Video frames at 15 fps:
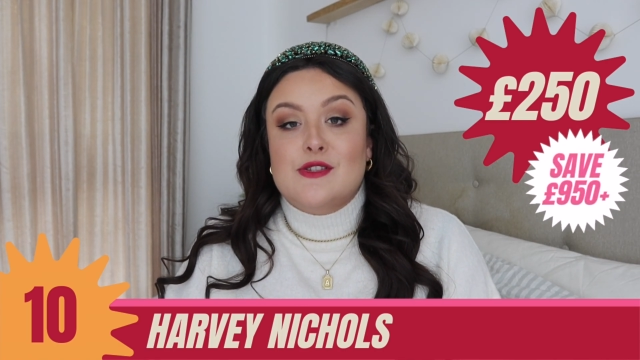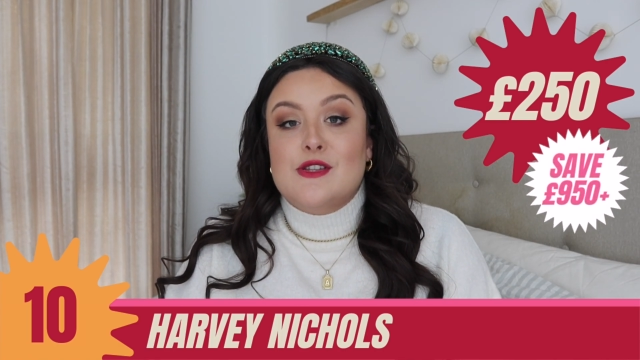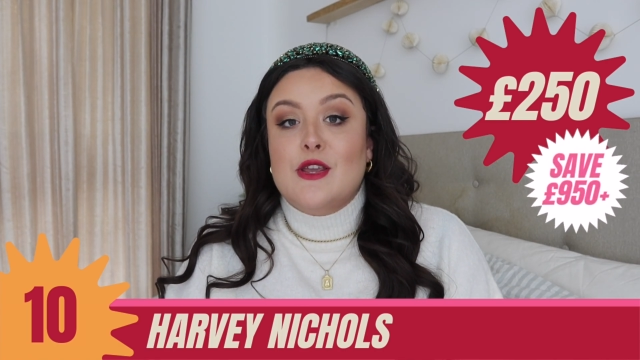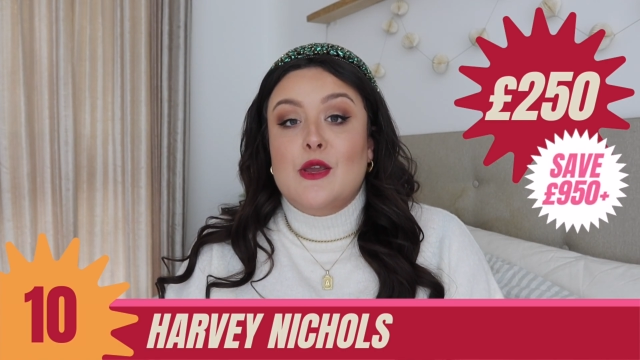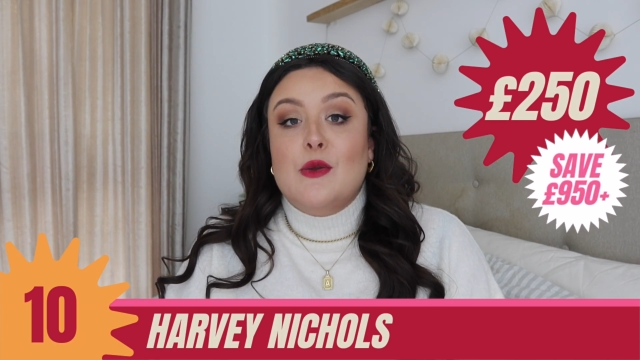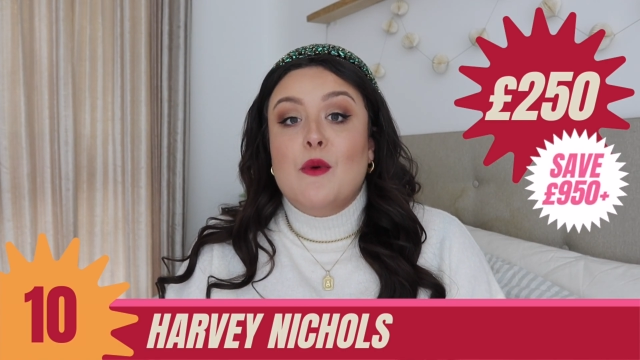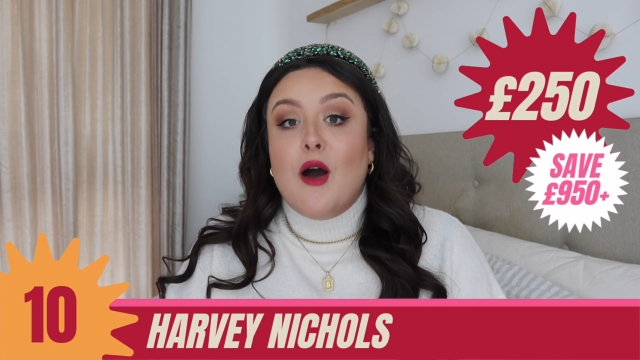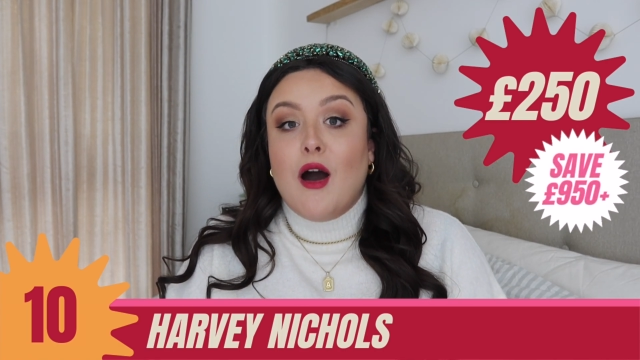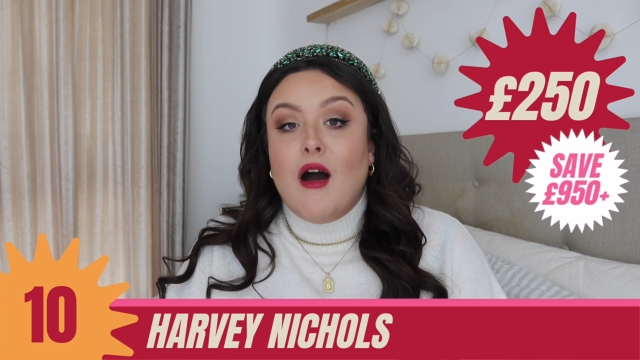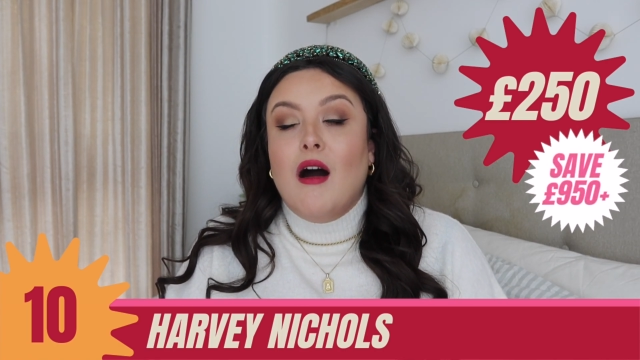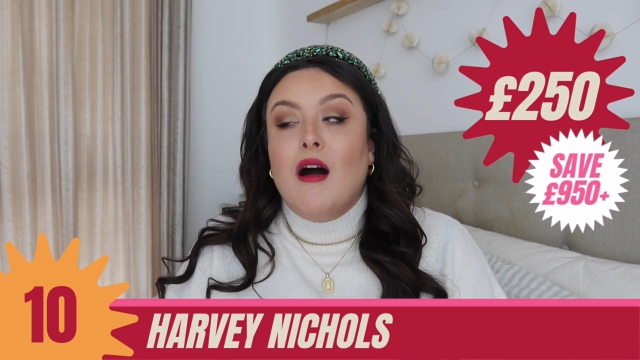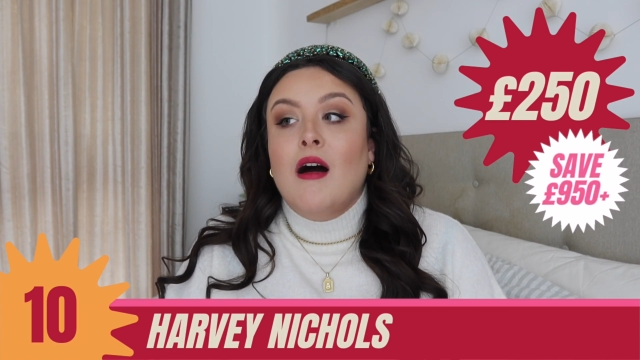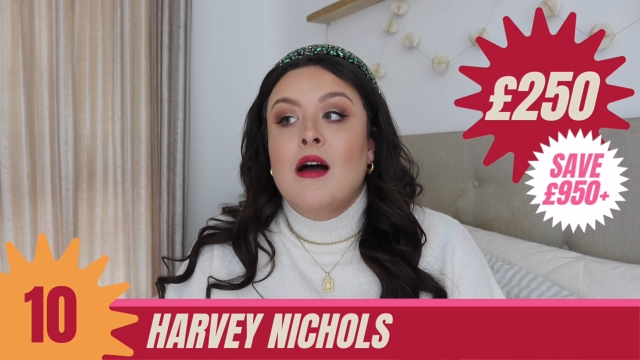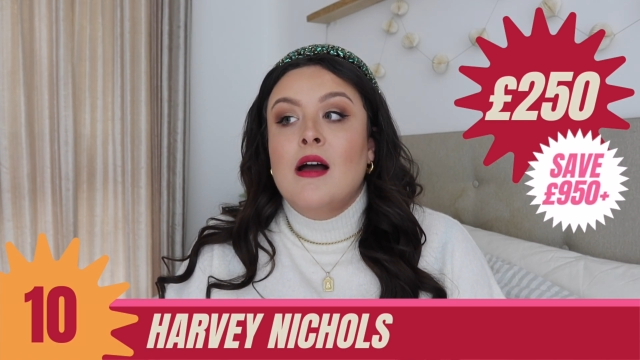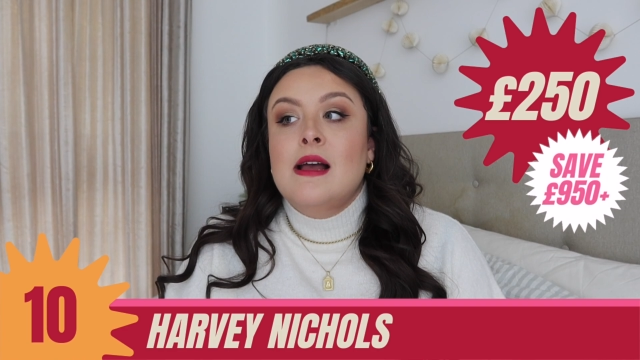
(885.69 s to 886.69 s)
so you
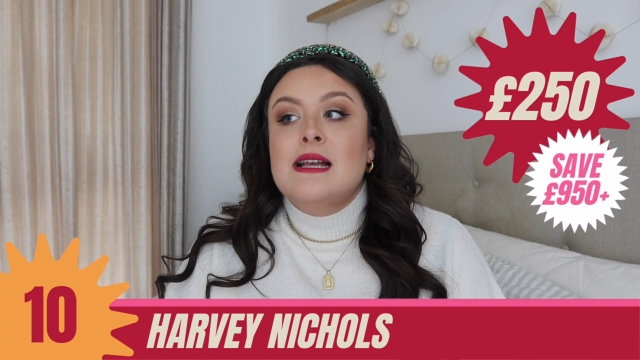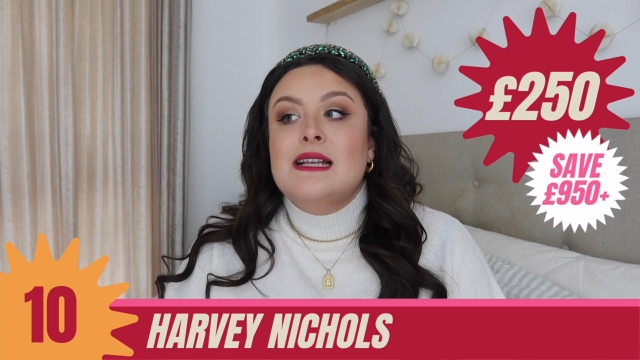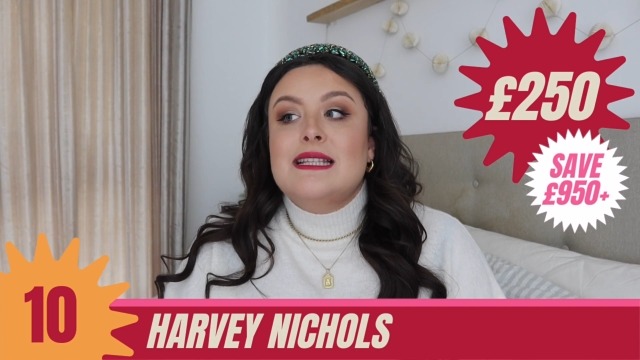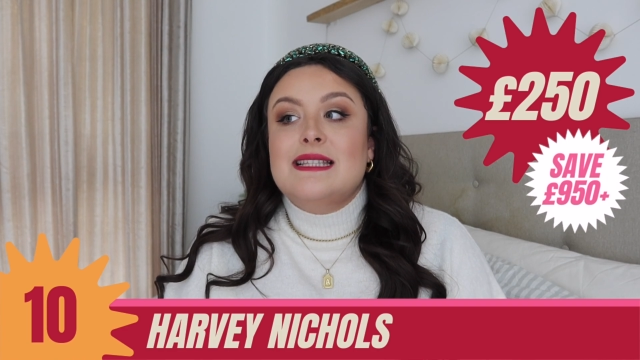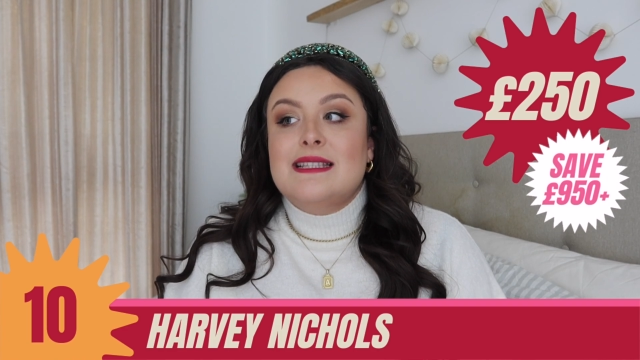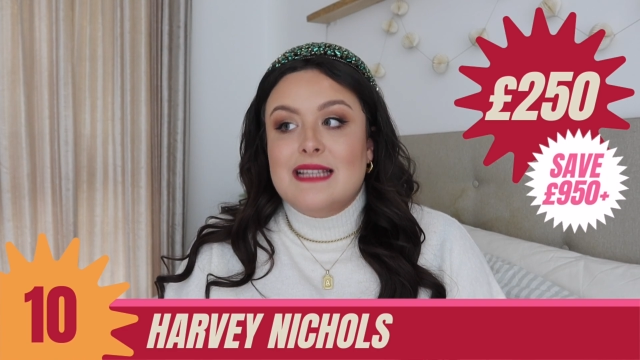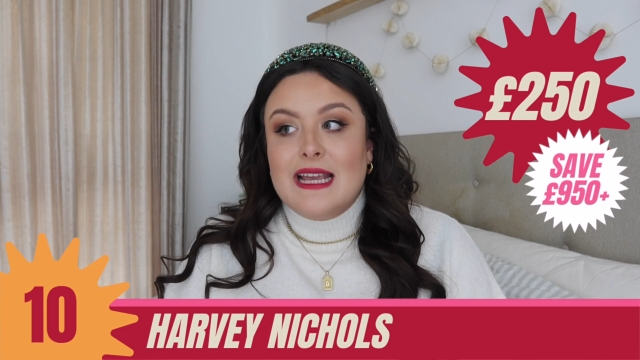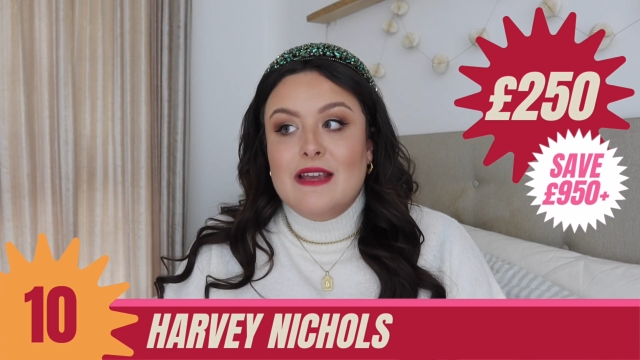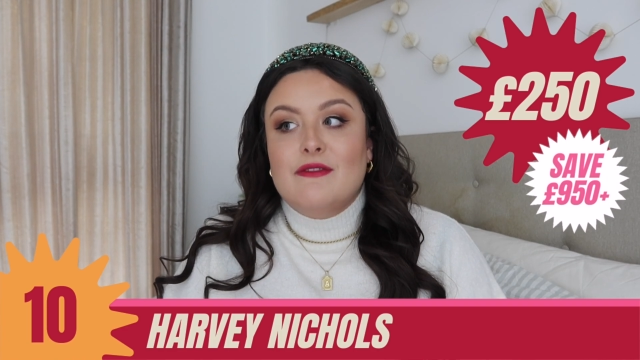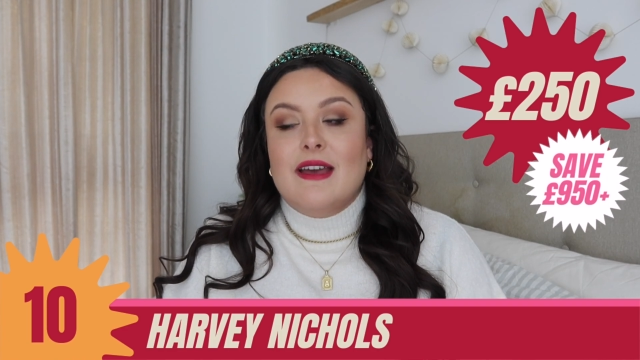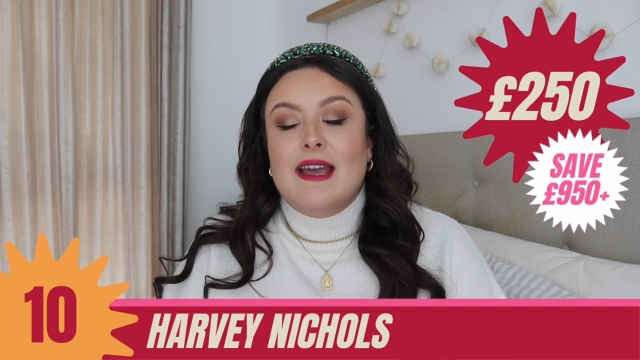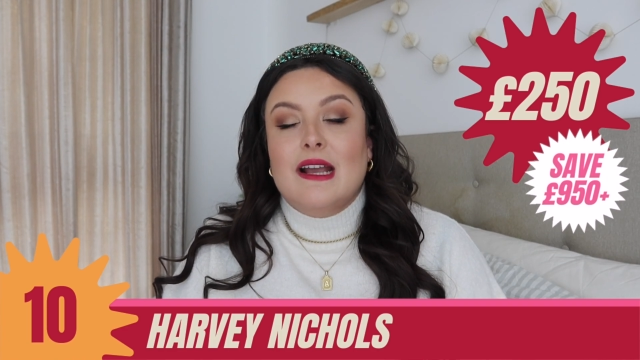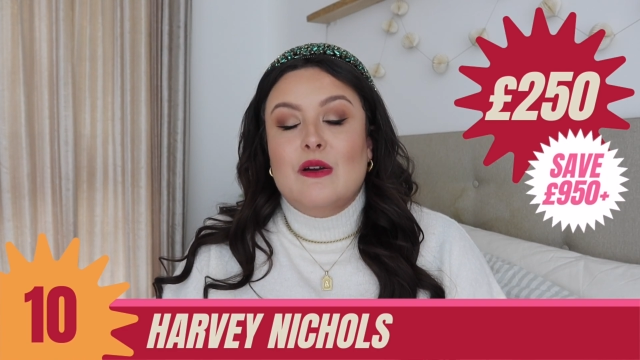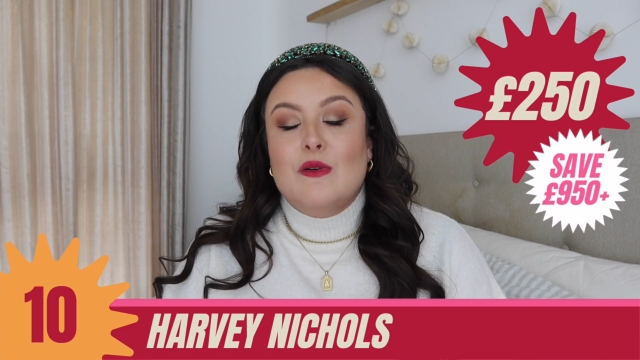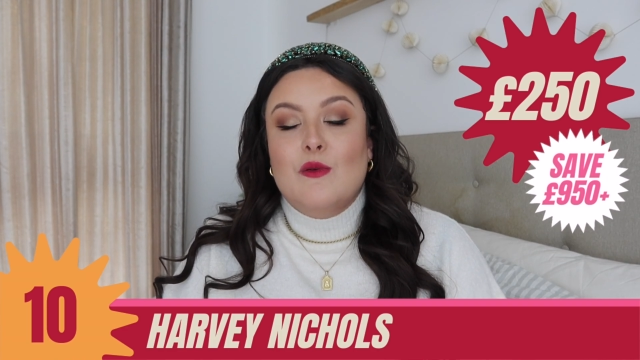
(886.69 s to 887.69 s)
are
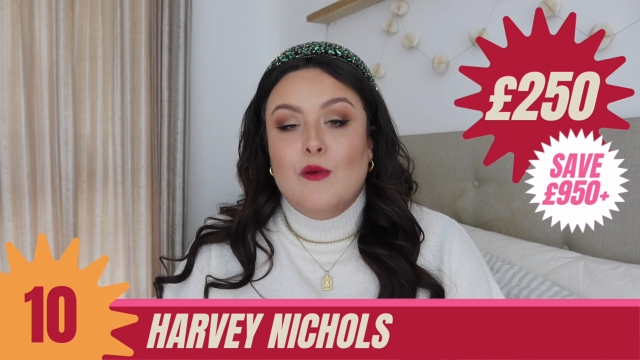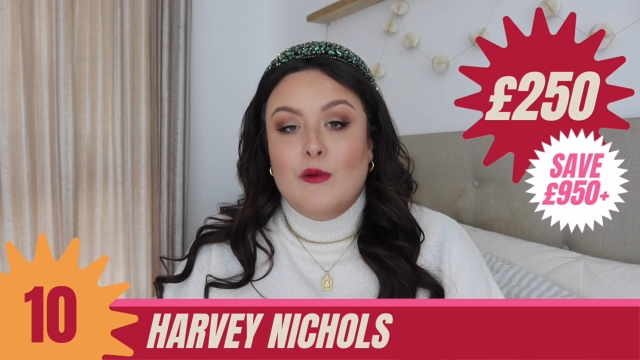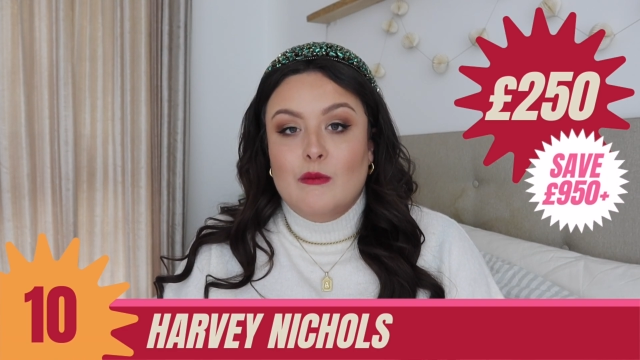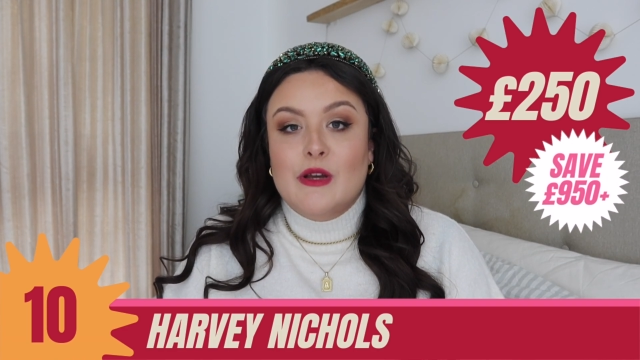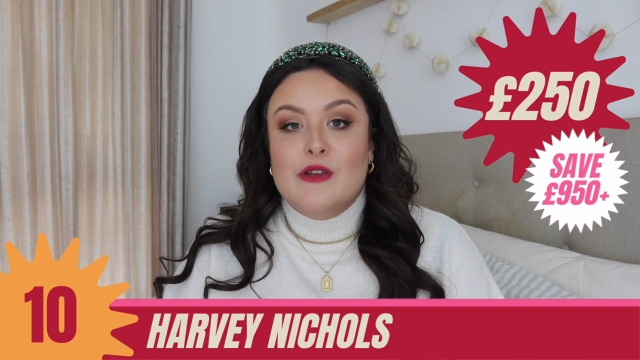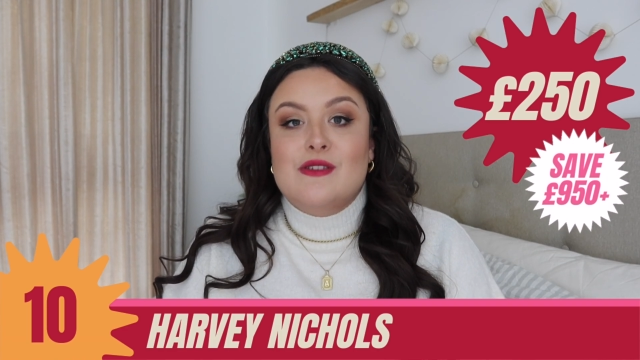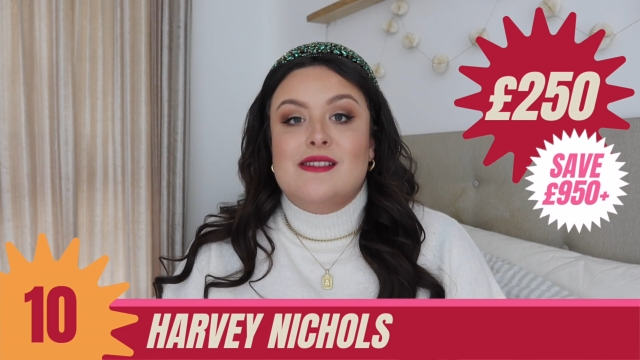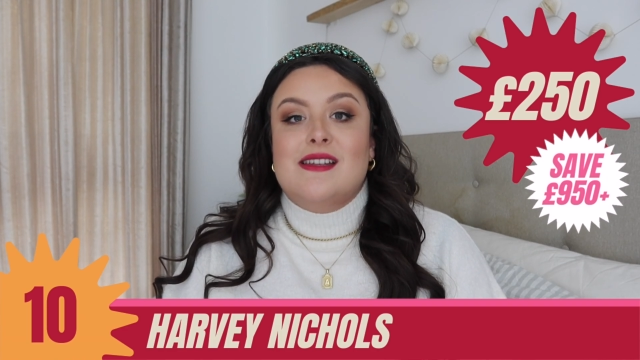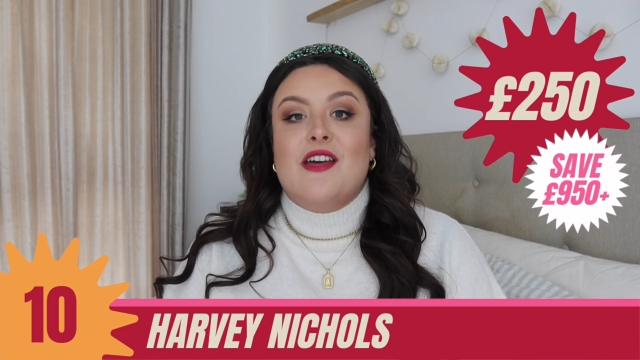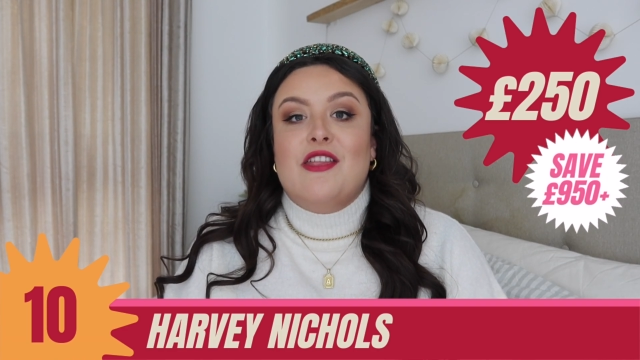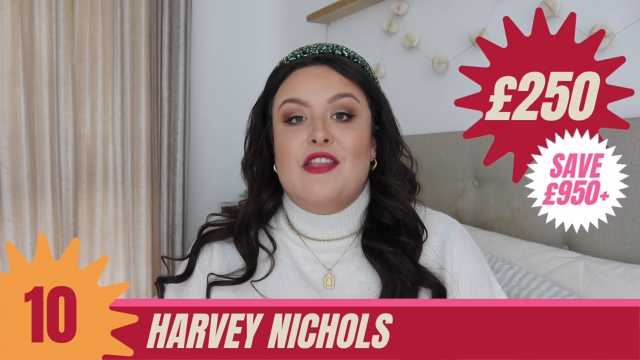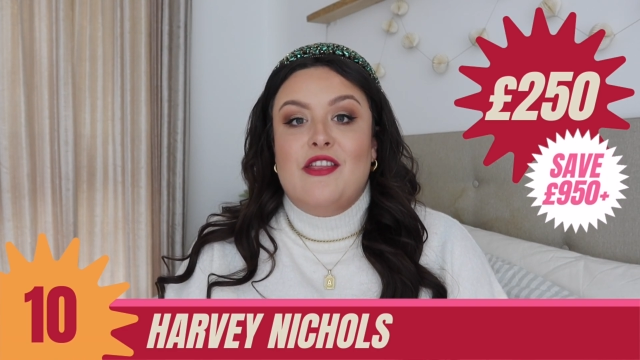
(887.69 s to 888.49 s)
saving almost